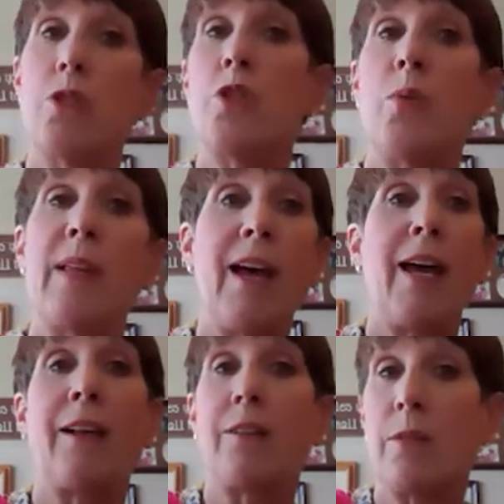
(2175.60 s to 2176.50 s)
doing
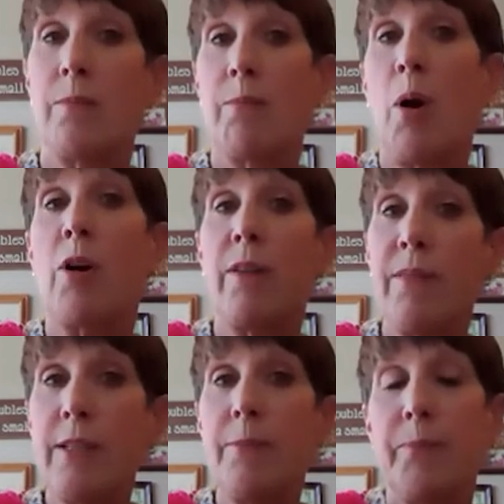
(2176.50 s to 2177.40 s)
that part of
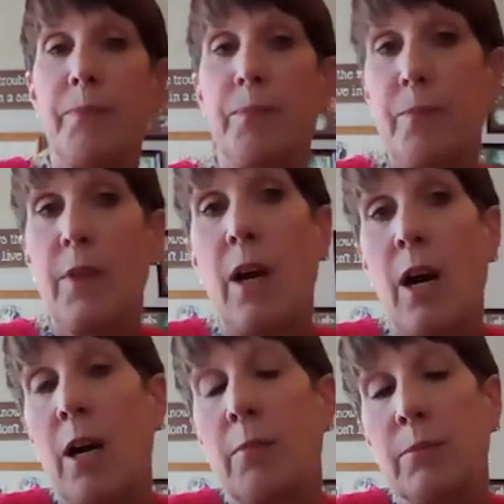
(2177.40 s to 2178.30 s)
it.
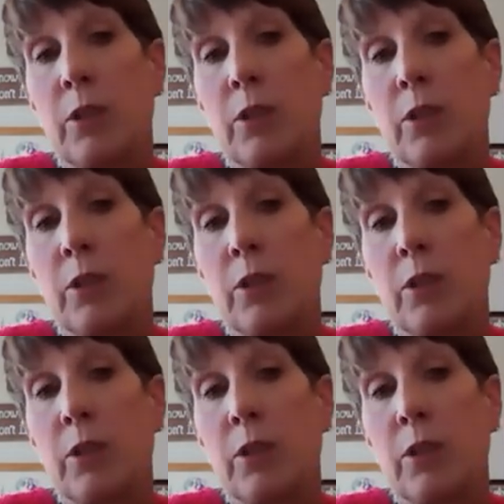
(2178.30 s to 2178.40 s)
Um, okay,